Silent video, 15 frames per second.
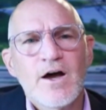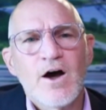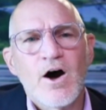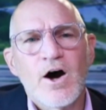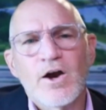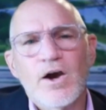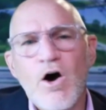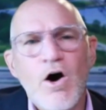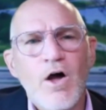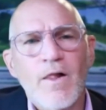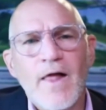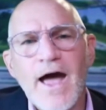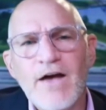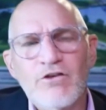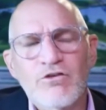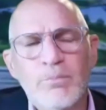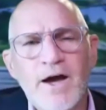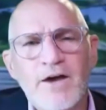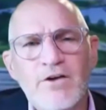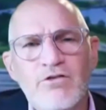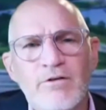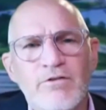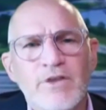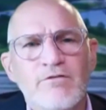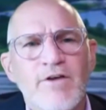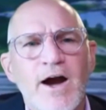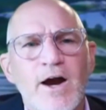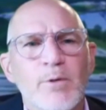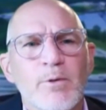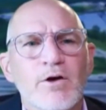on all aspects of the
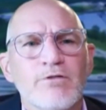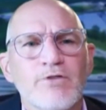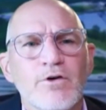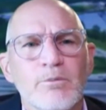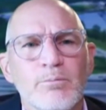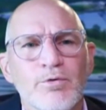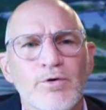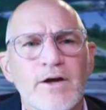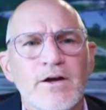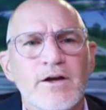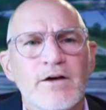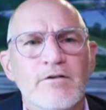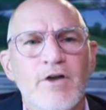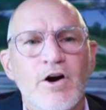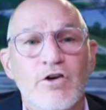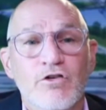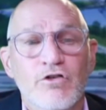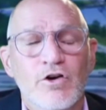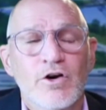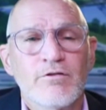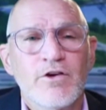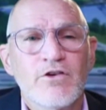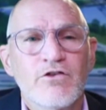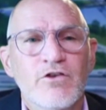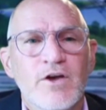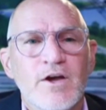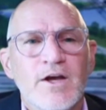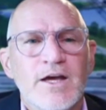environmental footprint of our service,